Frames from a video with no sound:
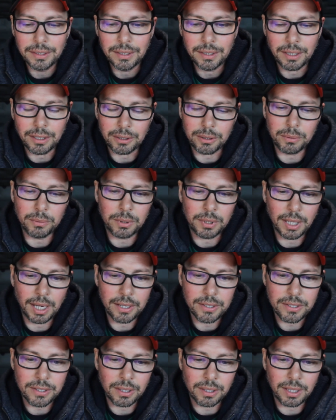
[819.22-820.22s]
And
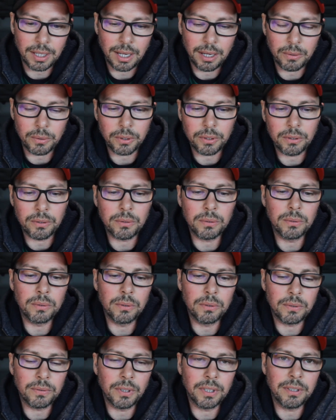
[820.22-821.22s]
2,000 lei or
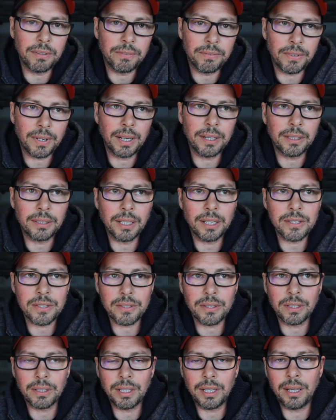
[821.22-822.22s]

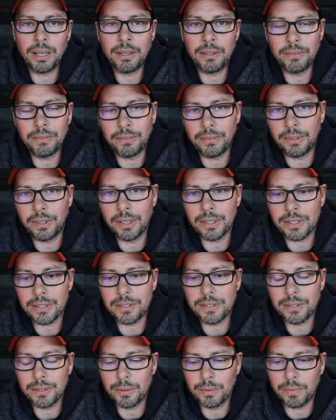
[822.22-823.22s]
25,000 lei
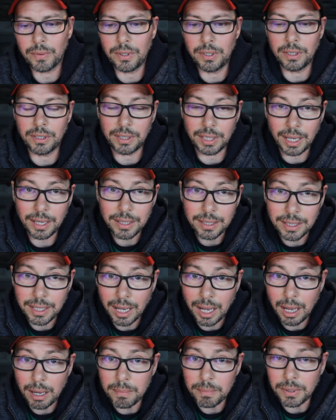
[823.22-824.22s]
was, in that
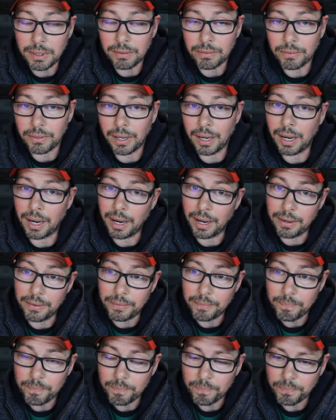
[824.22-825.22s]
time, if I
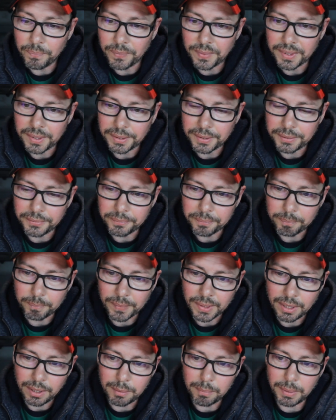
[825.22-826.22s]

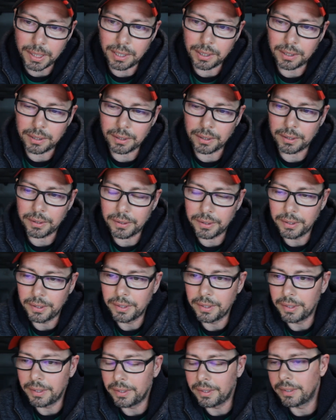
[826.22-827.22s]
make
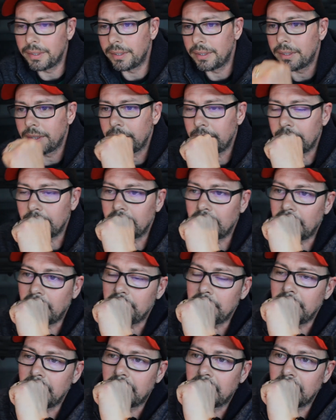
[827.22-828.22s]

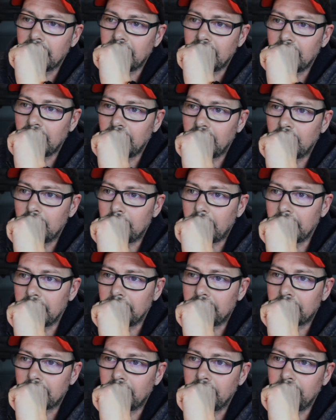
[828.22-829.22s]
money
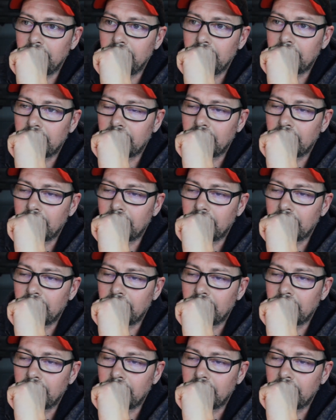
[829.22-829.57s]
from